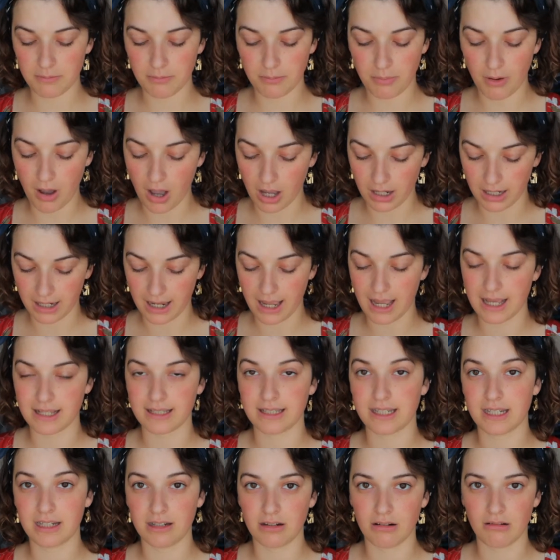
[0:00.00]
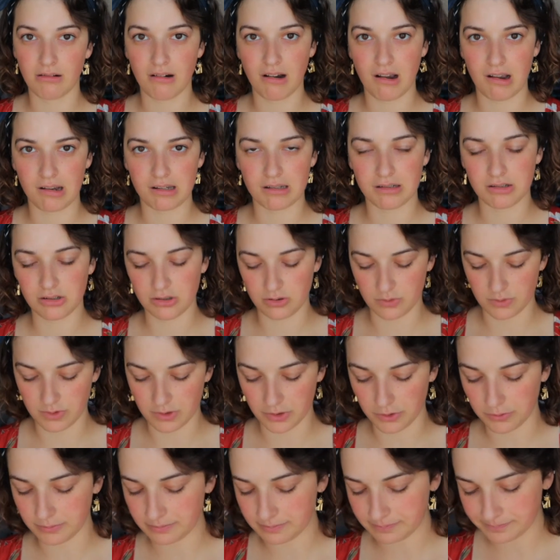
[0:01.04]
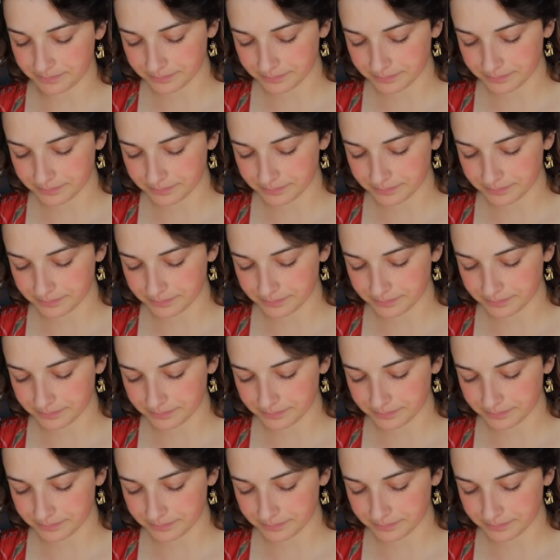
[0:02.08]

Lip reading: podcast here on YouTube,